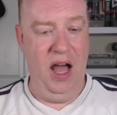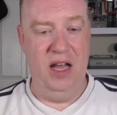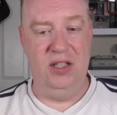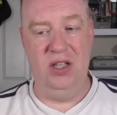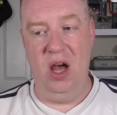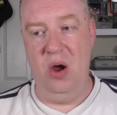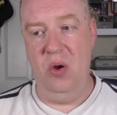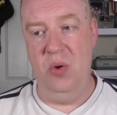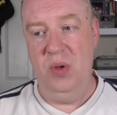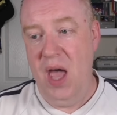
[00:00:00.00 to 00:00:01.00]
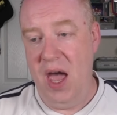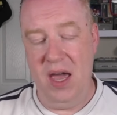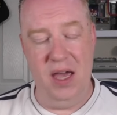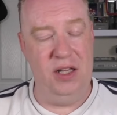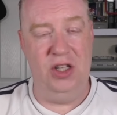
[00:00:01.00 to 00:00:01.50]
So yeah,
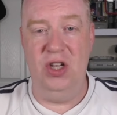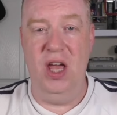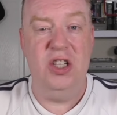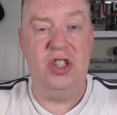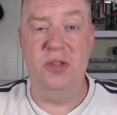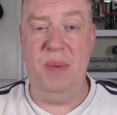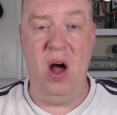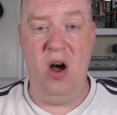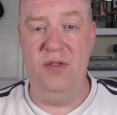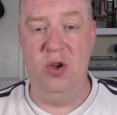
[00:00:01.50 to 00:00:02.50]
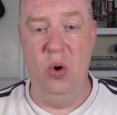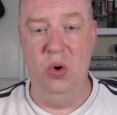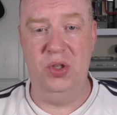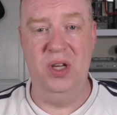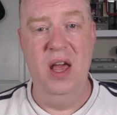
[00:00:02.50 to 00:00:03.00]
it's just part of the
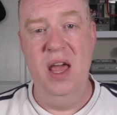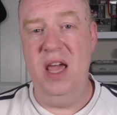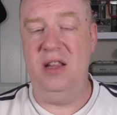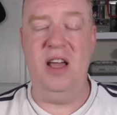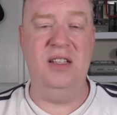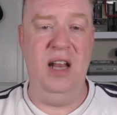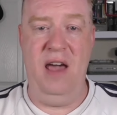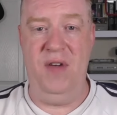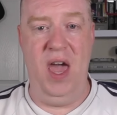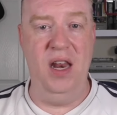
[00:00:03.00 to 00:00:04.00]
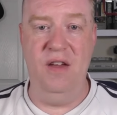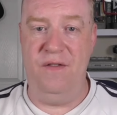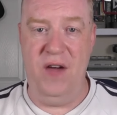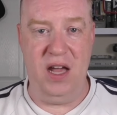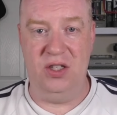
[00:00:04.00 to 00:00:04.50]
course. It doesn't have any
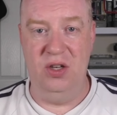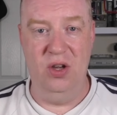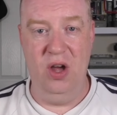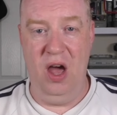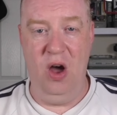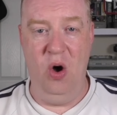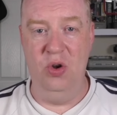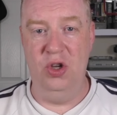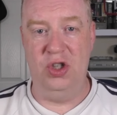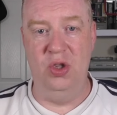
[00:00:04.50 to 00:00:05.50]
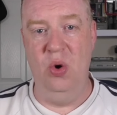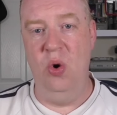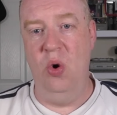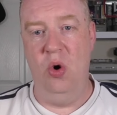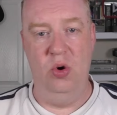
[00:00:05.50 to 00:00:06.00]
effect on your
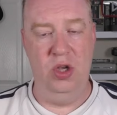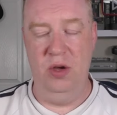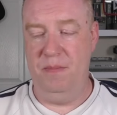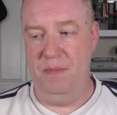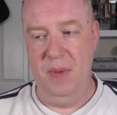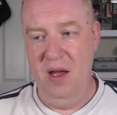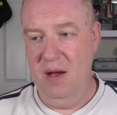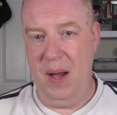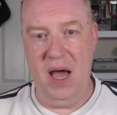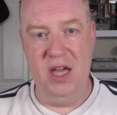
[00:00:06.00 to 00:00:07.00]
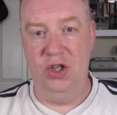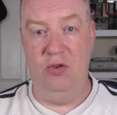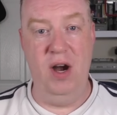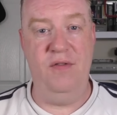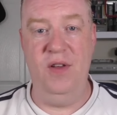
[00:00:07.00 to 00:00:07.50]
store or your page
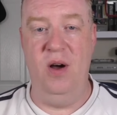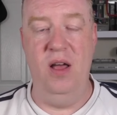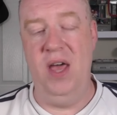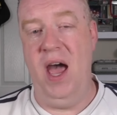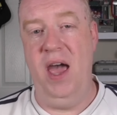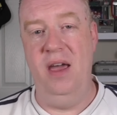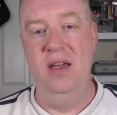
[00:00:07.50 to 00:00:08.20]
or anything like that.